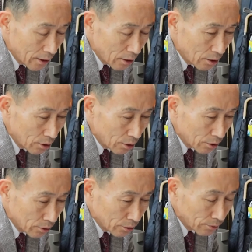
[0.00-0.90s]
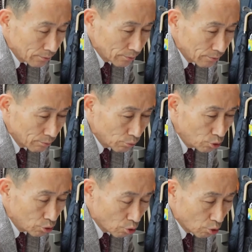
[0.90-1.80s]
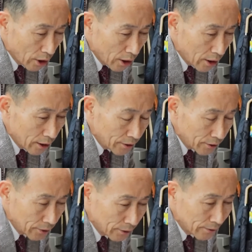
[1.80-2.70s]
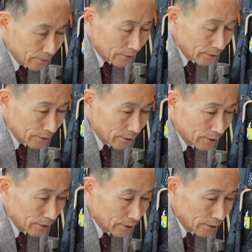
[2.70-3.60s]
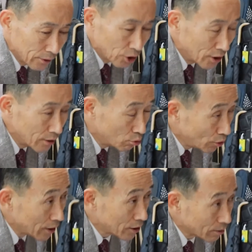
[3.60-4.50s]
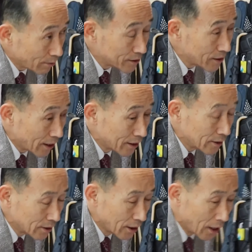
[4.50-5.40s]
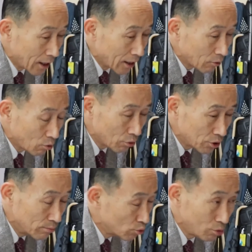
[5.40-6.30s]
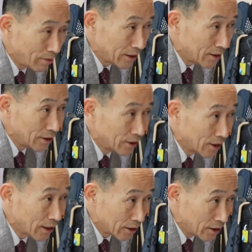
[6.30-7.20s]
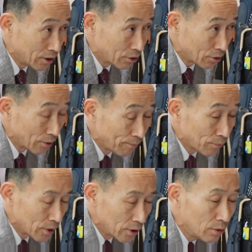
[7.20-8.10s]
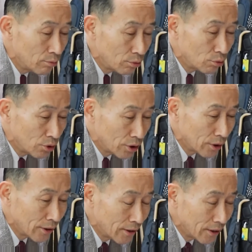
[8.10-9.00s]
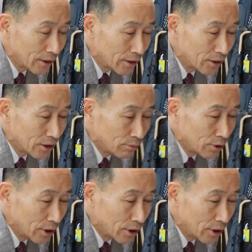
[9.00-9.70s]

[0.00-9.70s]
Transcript: This is not wrong, but there is more than just chlorine in the water that is created by electrolysis. I think what he is trying to say is how